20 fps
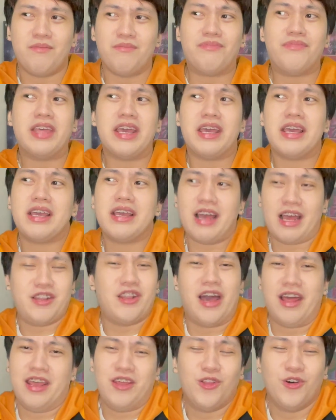day and
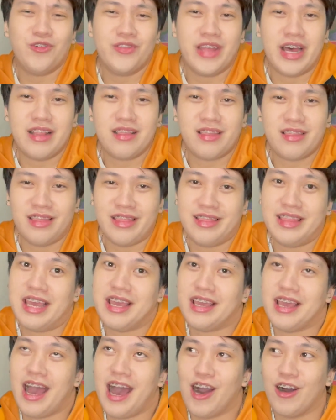night, no, not
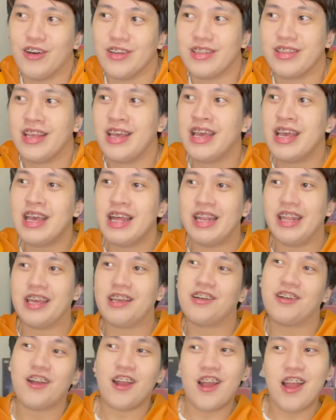day out,
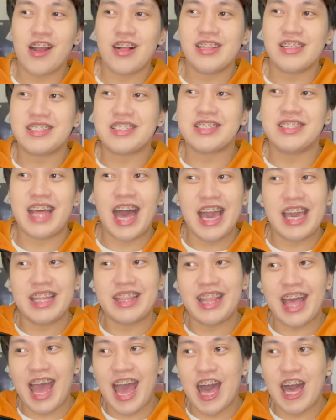like girls
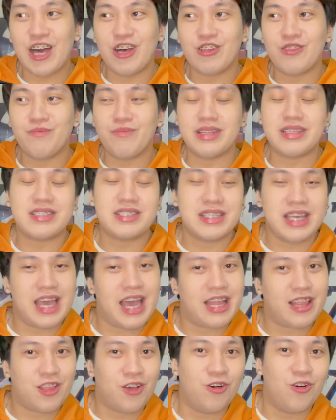night out but stay
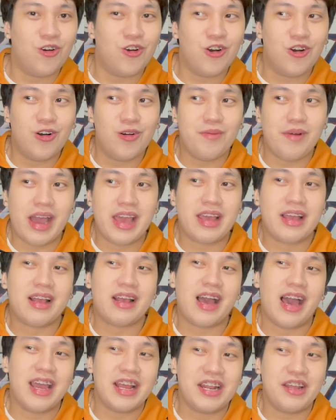at home. I
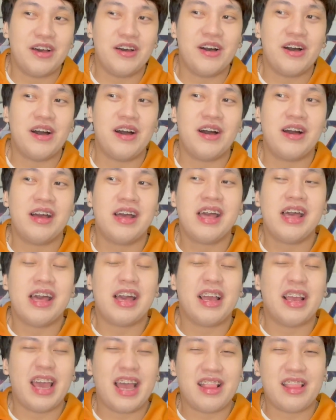kind of
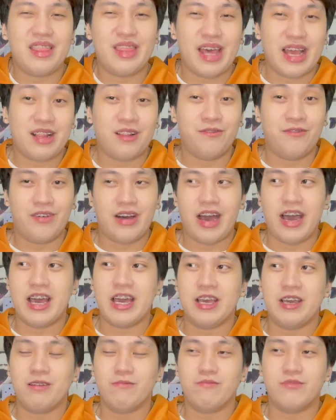get that
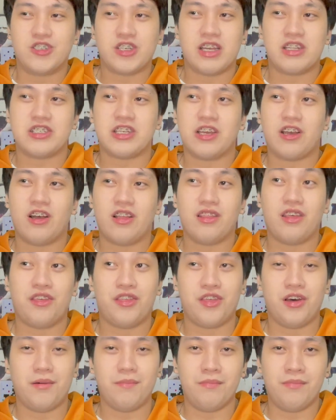vibe judging on the
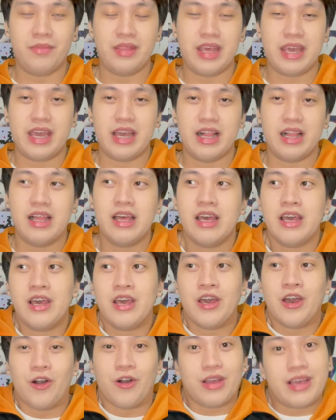thumbnail.
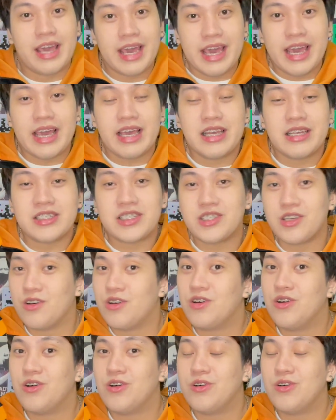Okay,
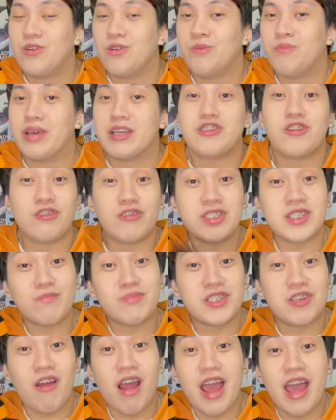so make sure to
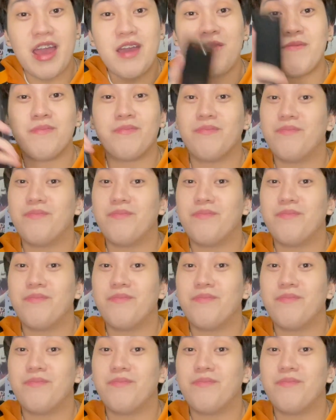subscribe